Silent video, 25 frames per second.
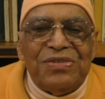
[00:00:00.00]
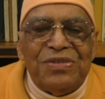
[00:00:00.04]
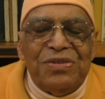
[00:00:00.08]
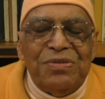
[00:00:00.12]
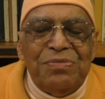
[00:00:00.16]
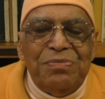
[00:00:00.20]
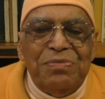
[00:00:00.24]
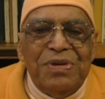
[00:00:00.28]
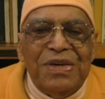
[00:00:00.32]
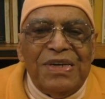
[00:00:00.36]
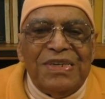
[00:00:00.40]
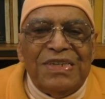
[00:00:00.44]

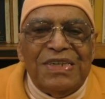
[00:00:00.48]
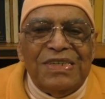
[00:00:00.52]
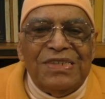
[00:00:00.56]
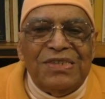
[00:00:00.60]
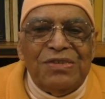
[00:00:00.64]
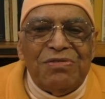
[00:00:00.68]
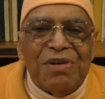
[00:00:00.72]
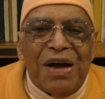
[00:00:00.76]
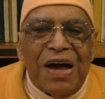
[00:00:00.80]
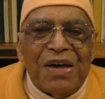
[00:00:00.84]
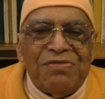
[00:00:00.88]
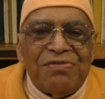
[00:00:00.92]
beat
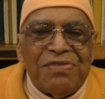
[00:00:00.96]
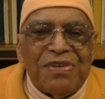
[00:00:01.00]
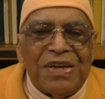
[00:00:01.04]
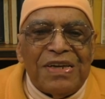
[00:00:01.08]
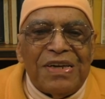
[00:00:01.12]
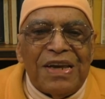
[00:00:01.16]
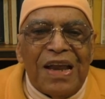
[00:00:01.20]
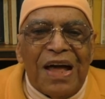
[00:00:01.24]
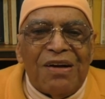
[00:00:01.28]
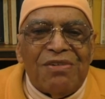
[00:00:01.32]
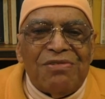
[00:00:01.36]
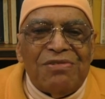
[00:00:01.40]
his wife
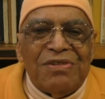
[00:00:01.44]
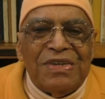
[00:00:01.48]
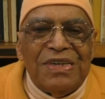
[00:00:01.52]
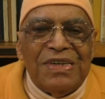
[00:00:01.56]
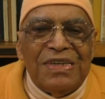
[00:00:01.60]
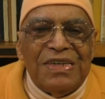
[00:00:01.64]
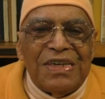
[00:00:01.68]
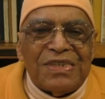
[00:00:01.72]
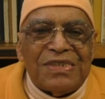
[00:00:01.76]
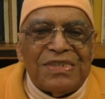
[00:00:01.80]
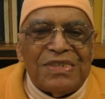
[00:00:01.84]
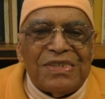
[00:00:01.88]
and now
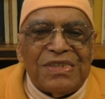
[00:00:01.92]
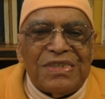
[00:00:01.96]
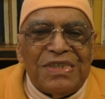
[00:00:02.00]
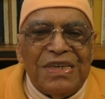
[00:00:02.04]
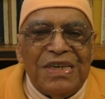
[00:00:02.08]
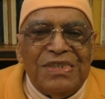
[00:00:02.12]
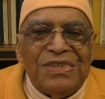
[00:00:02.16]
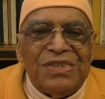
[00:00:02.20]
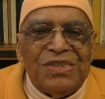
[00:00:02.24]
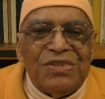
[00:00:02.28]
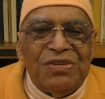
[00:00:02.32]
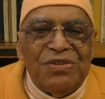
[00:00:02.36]
he has
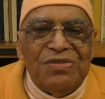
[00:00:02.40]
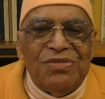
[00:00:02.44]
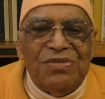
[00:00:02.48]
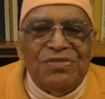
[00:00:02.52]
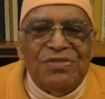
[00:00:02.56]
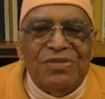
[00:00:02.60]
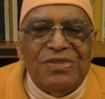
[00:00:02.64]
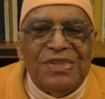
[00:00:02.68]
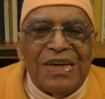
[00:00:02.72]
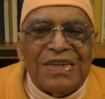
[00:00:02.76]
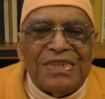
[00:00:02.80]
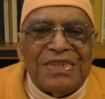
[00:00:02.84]
ceased to
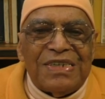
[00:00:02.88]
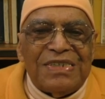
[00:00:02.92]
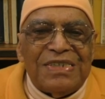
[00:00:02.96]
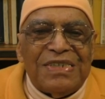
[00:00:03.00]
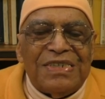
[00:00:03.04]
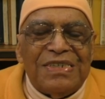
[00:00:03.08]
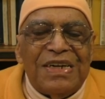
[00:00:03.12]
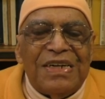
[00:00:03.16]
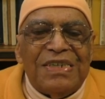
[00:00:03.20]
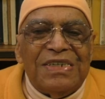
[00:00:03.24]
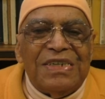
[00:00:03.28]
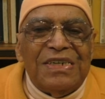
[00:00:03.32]
do that,
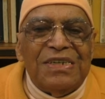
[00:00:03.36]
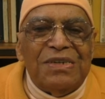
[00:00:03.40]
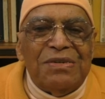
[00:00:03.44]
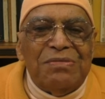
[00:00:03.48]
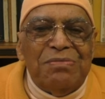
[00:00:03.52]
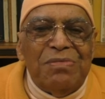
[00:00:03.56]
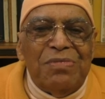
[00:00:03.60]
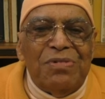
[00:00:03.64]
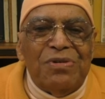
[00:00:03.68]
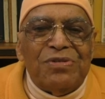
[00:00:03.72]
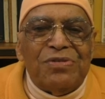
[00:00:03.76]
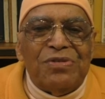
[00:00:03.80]

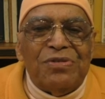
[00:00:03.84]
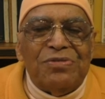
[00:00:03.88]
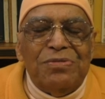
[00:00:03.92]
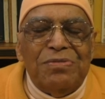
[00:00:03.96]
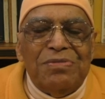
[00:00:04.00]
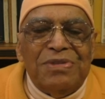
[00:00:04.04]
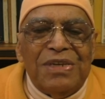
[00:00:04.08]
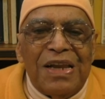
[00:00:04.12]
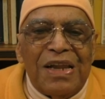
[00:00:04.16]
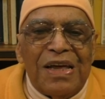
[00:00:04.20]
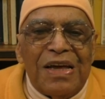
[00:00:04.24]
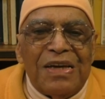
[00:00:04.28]
both would
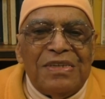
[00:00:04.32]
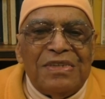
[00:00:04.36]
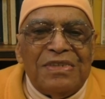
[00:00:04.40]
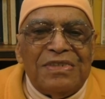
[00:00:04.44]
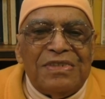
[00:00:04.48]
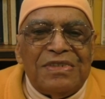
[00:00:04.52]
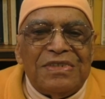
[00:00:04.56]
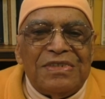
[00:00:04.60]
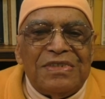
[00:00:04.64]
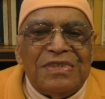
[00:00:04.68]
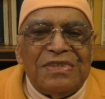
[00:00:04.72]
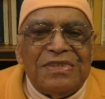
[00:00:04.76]
be
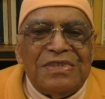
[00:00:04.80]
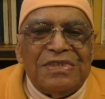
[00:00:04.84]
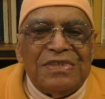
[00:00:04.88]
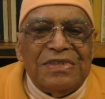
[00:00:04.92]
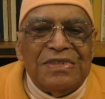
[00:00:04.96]
lies.